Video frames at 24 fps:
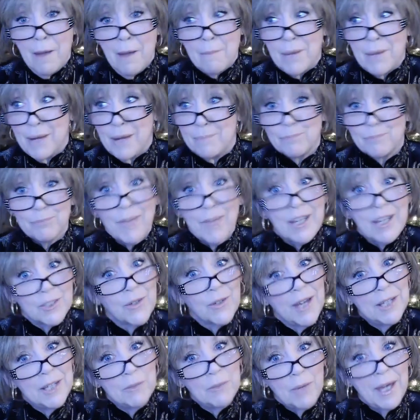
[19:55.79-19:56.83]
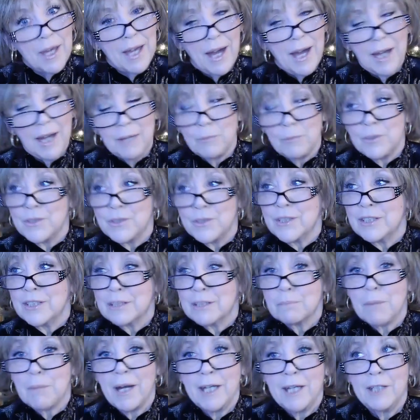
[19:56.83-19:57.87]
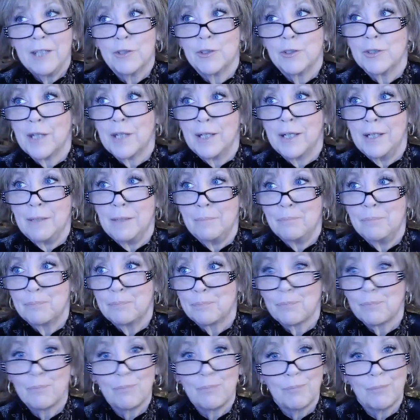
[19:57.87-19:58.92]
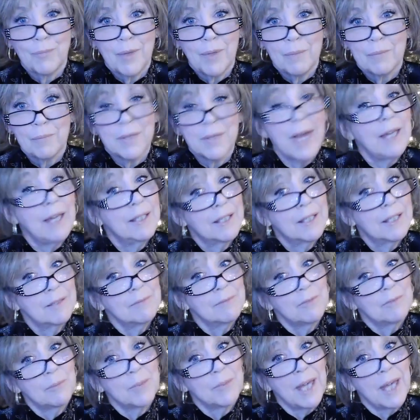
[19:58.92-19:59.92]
but so anyway i was inspired um, kayla from